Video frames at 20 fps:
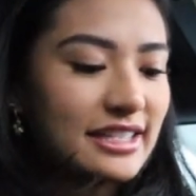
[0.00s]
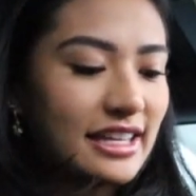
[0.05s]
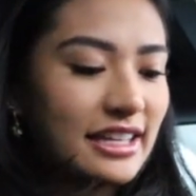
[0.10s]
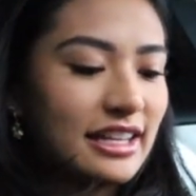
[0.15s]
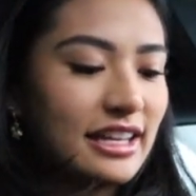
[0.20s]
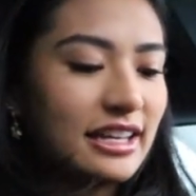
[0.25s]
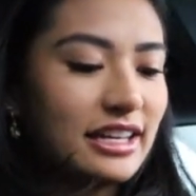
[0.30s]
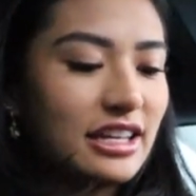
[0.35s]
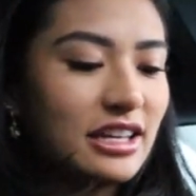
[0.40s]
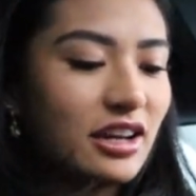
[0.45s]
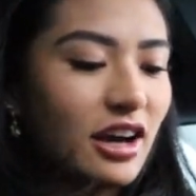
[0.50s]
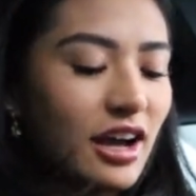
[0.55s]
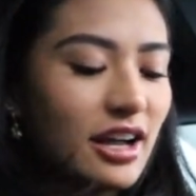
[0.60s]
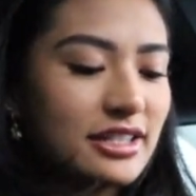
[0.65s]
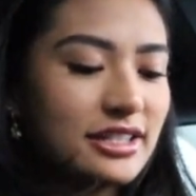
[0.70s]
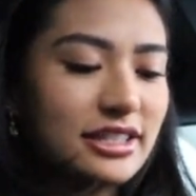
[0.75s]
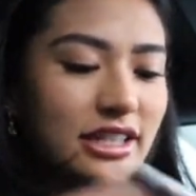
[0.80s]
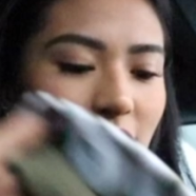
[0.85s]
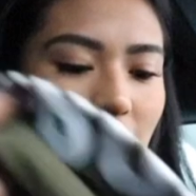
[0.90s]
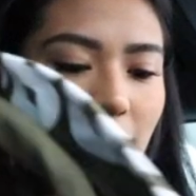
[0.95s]
And then he got
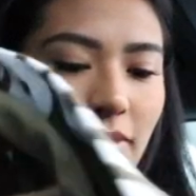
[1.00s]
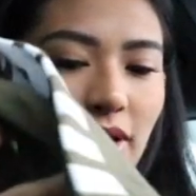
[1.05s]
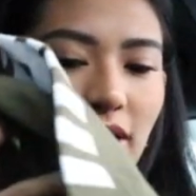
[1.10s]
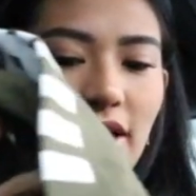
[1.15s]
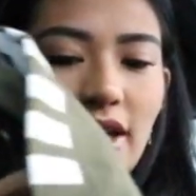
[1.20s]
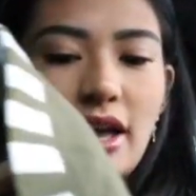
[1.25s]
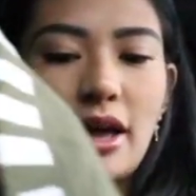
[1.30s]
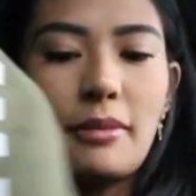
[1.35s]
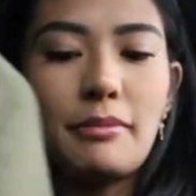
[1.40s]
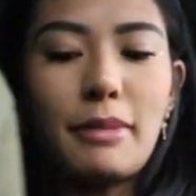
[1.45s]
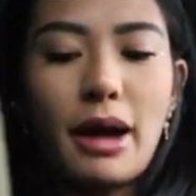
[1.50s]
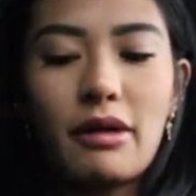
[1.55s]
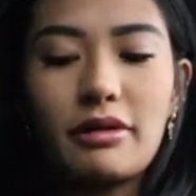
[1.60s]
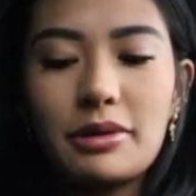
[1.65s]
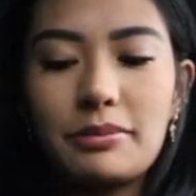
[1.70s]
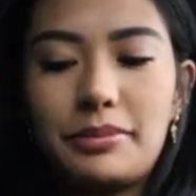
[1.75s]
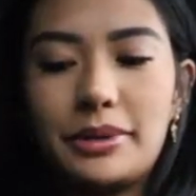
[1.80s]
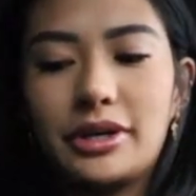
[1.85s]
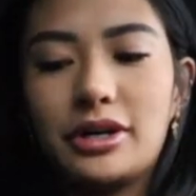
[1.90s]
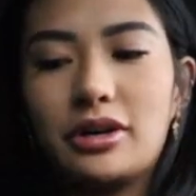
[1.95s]
some Maui
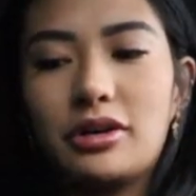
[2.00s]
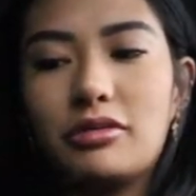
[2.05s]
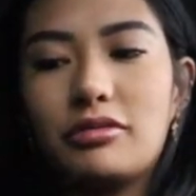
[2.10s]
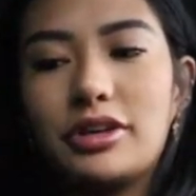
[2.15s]
Built.